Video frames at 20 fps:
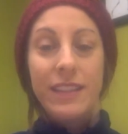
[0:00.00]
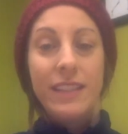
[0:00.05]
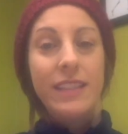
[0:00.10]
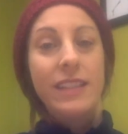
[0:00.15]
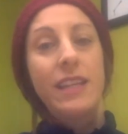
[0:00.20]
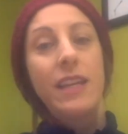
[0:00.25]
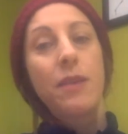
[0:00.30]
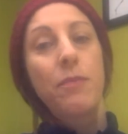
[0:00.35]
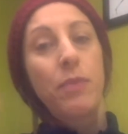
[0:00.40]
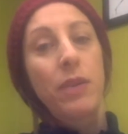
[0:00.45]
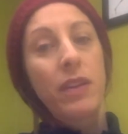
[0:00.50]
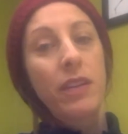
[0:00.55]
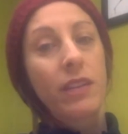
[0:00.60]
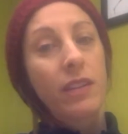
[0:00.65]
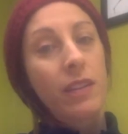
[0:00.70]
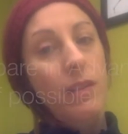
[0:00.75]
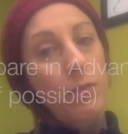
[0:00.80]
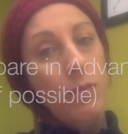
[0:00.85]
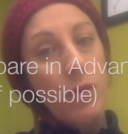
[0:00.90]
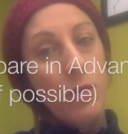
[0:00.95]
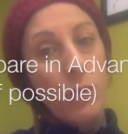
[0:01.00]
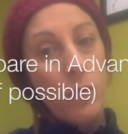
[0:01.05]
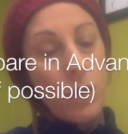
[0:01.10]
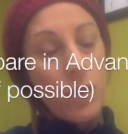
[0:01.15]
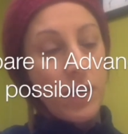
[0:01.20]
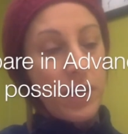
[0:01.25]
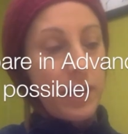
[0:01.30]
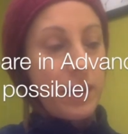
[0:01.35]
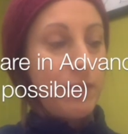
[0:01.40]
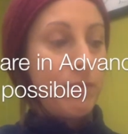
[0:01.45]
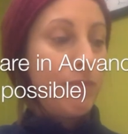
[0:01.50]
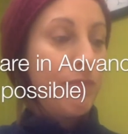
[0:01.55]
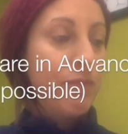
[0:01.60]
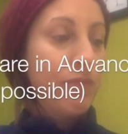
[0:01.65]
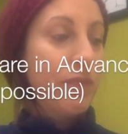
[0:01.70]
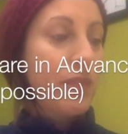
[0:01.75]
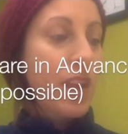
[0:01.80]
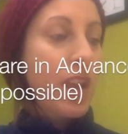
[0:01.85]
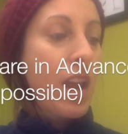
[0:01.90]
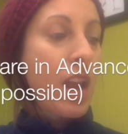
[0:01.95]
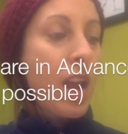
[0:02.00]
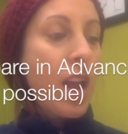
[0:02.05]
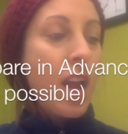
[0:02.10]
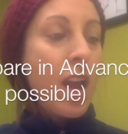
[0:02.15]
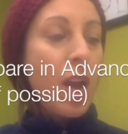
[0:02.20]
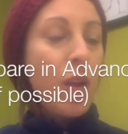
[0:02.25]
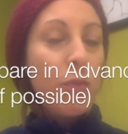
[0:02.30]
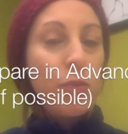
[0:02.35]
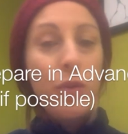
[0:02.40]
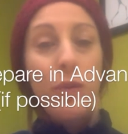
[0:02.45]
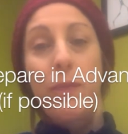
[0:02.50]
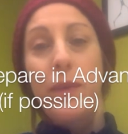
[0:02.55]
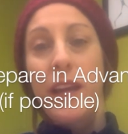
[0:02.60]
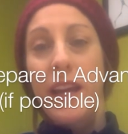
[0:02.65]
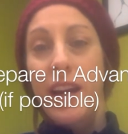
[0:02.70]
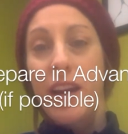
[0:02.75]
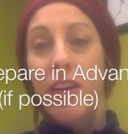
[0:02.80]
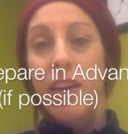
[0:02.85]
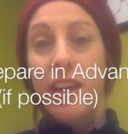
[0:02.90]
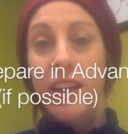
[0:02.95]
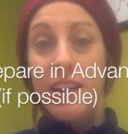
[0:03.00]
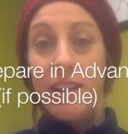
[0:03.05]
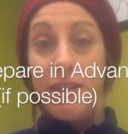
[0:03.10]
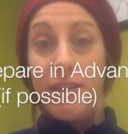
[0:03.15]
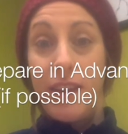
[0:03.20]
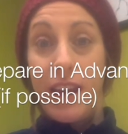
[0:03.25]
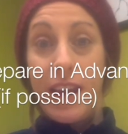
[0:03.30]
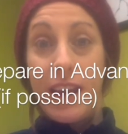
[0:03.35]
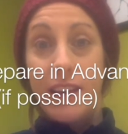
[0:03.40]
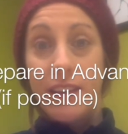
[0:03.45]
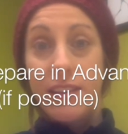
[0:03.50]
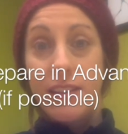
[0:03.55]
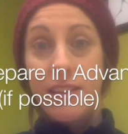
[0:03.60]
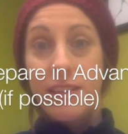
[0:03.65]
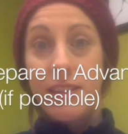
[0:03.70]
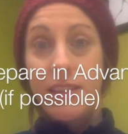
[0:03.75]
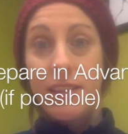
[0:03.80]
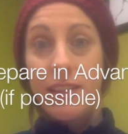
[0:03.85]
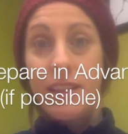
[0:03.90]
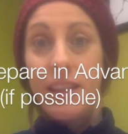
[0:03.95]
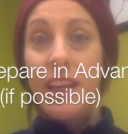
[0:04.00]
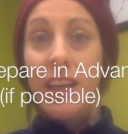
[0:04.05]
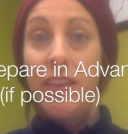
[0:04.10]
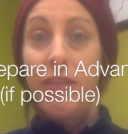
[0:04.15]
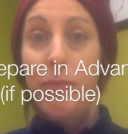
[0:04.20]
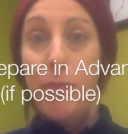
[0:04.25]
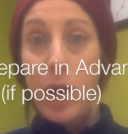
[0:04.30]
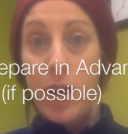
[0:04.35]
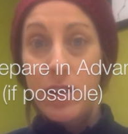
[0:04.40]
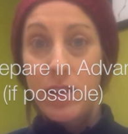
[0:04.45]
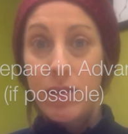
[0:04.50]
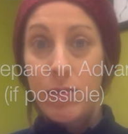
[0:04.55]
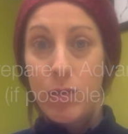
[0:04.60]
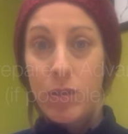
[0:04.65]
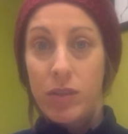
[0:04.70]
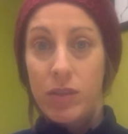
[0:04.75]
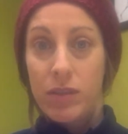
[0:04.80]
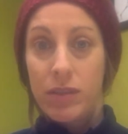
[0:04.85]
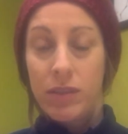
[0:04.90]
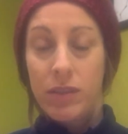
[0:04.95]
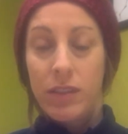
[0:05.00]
Tip number 1, prepare in advance if possible.